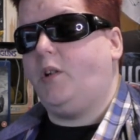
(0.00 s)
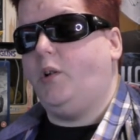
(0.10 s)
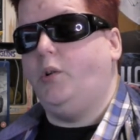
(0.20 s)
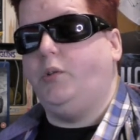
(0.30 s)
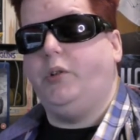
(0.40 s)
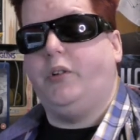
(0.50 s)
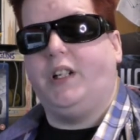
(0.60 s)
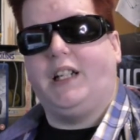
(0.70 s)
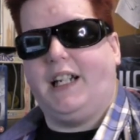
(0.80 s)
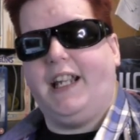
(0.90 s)
who you
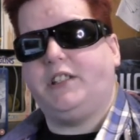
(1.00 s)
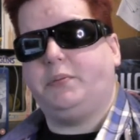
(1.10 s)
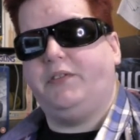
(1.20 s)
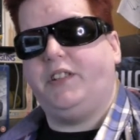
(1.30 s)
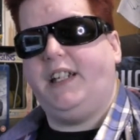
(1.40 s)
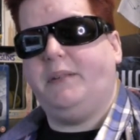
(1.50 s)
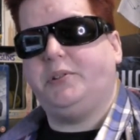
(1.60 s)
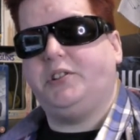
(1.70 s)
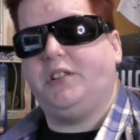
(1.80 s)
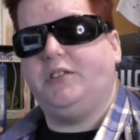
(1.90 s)
can connect with in the
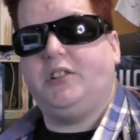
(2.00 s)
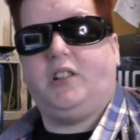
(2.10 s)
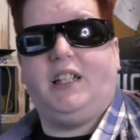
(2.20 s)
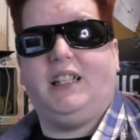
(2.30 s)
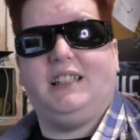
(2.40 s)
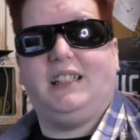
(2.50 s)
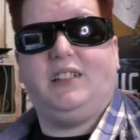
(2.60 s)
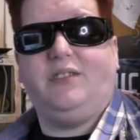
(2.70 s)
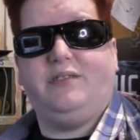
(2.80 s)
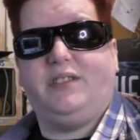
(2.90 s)
episode, you're like, I
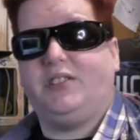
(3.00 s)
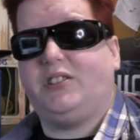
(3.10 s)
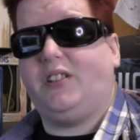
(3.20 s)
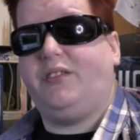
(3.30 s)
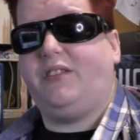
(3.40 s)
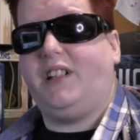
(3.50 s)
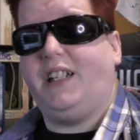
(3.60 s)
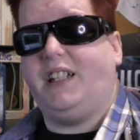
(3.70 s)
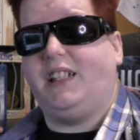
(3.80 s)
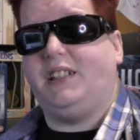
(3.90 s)
don't feel sorry for
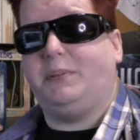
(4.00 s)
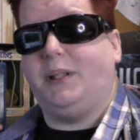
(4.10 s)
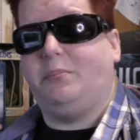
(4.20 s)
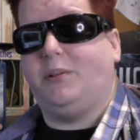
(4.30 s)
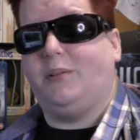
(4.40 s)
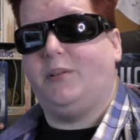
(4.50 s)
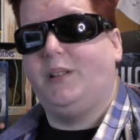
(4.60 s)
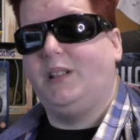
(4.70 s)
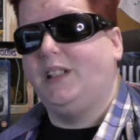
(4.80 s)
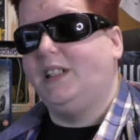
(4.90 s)
any of these people.
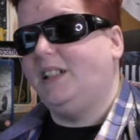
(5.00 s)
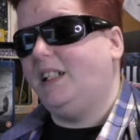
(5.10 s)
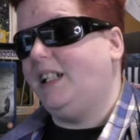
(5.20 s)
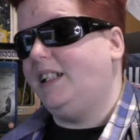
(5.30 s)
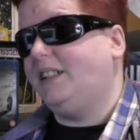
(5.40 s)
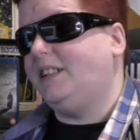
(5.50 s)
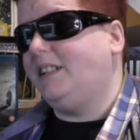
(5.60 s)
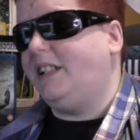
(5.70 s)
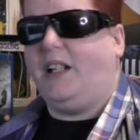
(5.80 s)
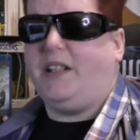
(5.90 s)
And
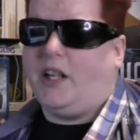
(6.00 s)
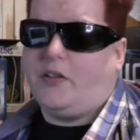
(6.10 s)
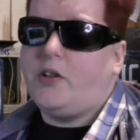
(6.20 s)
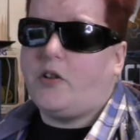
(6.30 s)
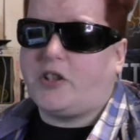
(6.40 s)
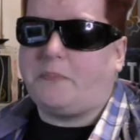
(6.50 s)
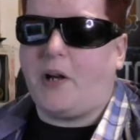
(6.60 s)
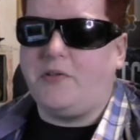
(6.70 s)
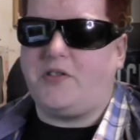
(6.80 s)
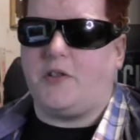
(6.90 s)
yeah, you're not
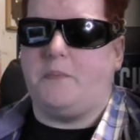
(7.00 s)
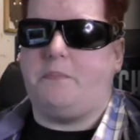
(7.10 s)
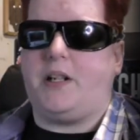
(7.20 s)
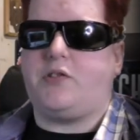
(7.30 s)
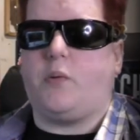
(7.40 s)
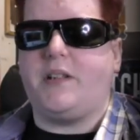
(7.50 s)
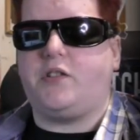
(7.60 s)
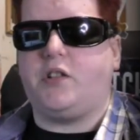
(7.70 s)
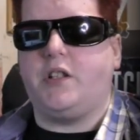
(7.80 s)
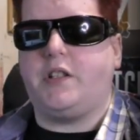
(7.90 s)
supposed to, but it's always
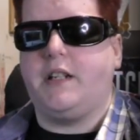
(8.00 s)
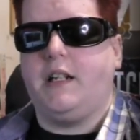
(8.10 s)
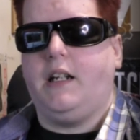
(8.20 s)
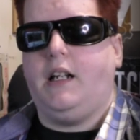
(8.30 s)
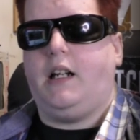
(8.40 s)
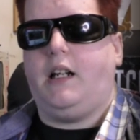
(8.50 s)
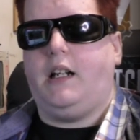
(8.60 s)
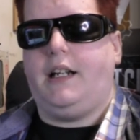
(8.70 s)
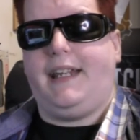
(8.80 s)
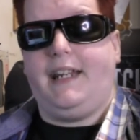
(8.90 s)
good
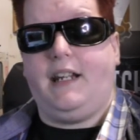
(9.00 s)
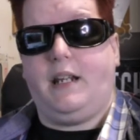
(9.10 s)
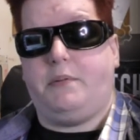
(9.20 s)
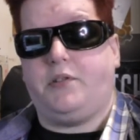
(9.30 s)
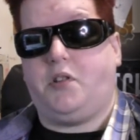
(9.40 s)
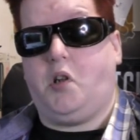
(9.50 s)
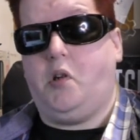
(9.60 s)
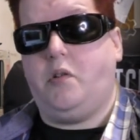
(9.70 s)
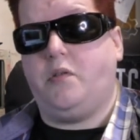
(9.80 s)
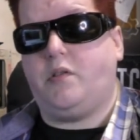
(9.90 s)
in an
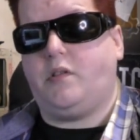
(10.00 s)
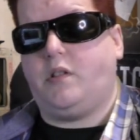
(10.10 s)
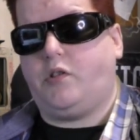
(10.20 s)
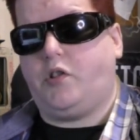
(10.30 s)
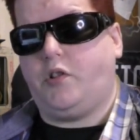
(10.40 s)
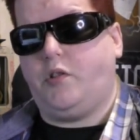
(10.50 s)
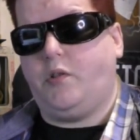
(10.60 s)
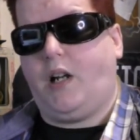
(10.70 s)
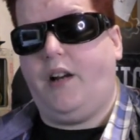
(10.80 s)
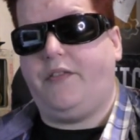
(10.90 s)
episode
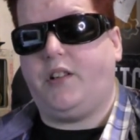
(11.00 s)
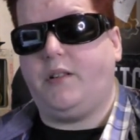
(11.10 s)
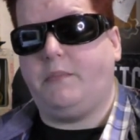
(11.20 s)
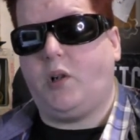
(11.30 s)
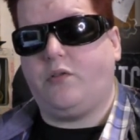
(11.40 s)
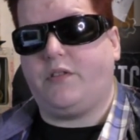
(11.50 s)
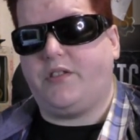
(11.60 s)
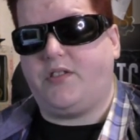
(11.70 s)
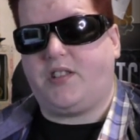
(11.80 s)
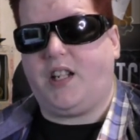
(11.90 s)
to, other than Mulder and
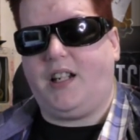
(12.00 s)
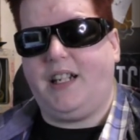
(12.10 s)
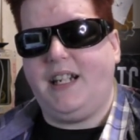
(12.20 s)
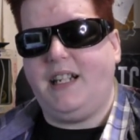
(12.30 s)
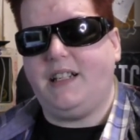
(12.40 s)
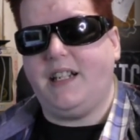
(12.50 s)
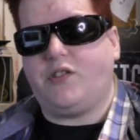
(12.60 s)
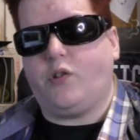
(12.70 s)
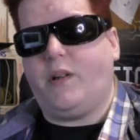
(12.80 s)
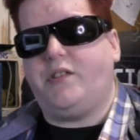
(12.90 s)
Scully,
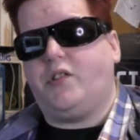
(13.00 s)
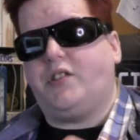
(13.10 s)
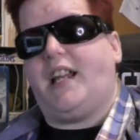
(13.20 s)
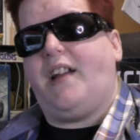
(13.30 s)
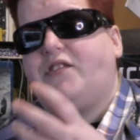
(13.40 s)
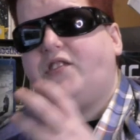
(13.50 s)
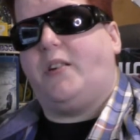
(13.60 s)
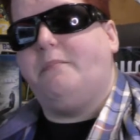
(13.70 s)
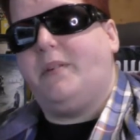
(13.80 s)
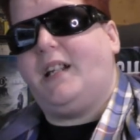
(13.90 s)
it's always good to have
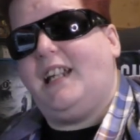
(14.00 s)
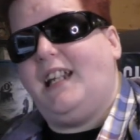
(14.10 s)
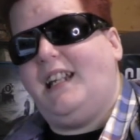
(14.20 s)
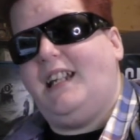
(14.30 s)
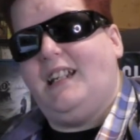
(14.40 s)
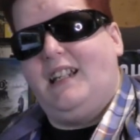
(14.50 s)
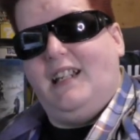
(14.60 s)
somebody